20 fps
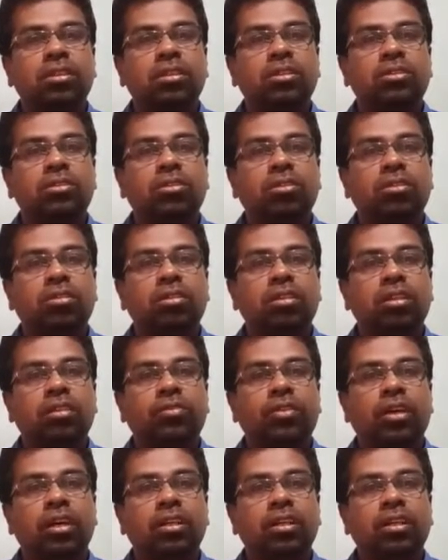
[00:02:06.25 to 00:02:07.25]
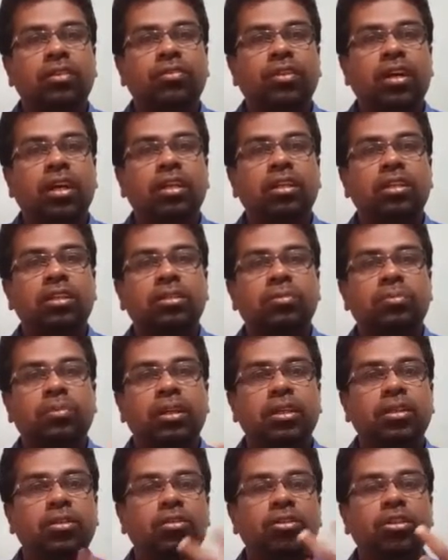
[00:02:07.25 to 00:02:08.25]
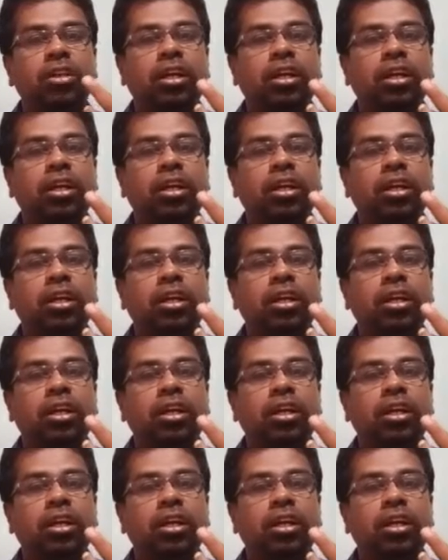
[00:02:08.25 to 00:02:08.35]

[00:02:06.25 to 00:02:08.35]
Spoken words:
So if I speak good